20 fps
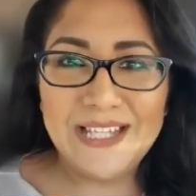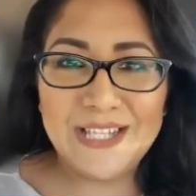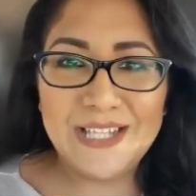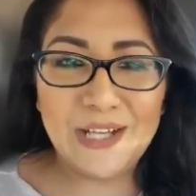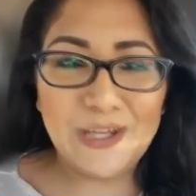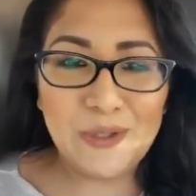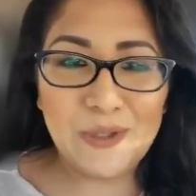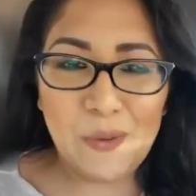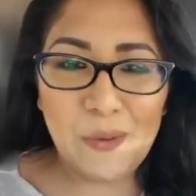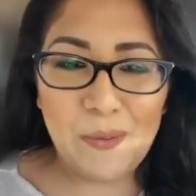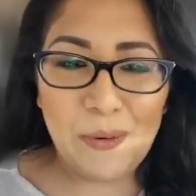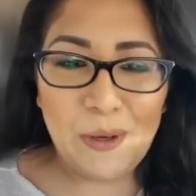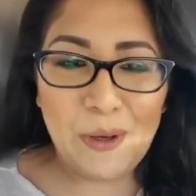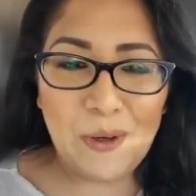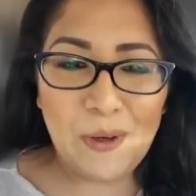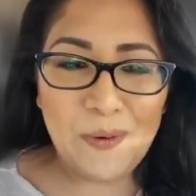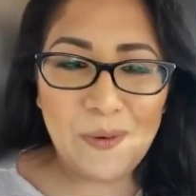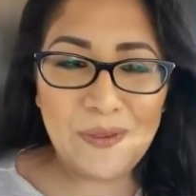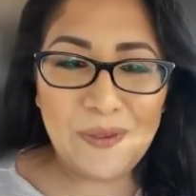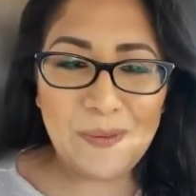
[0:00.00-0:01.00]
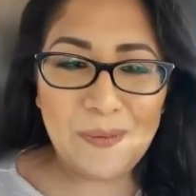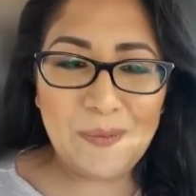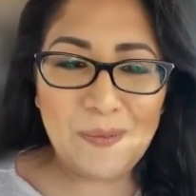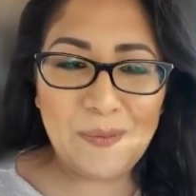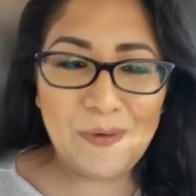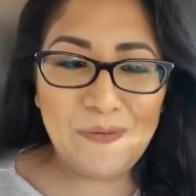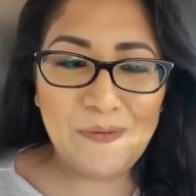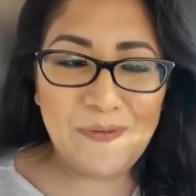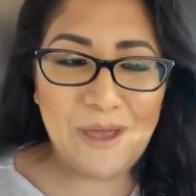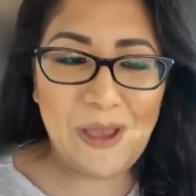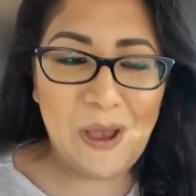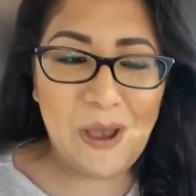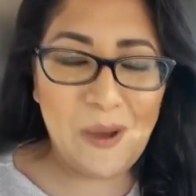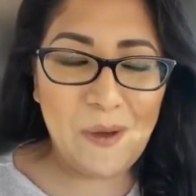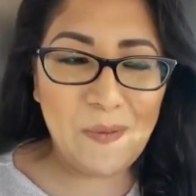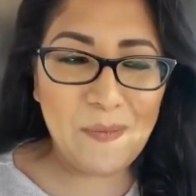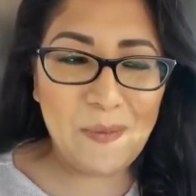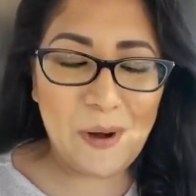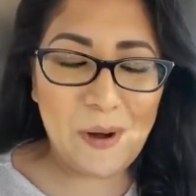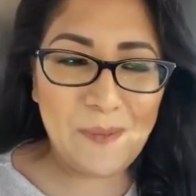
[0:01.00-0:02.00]
it's a little book with a
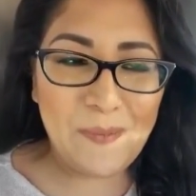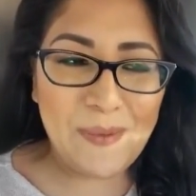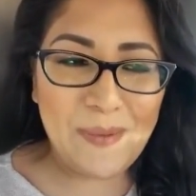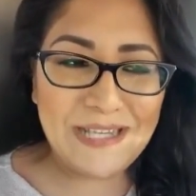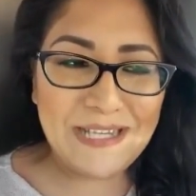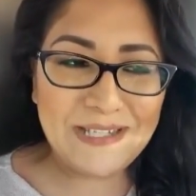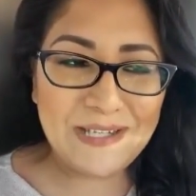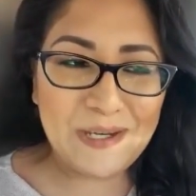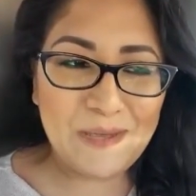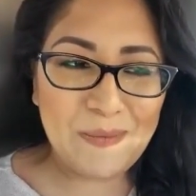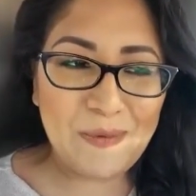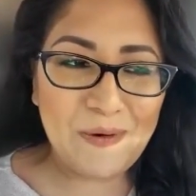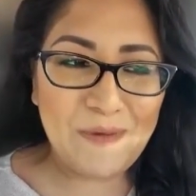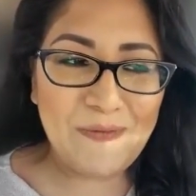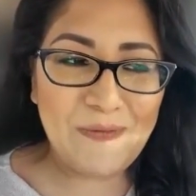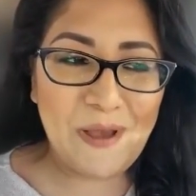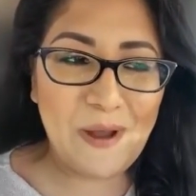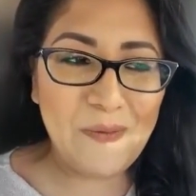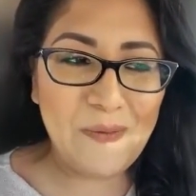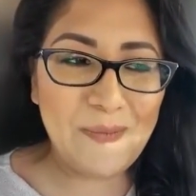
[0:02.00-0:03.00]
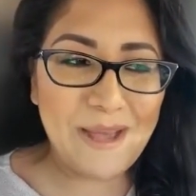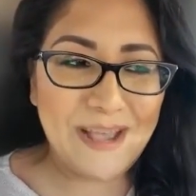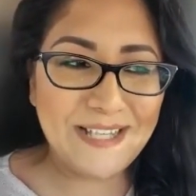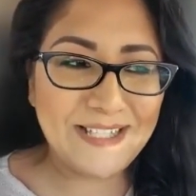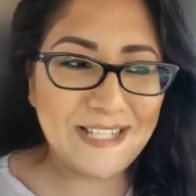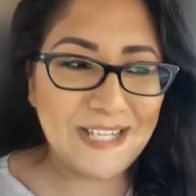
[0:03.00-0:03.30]
profound purpose and a profound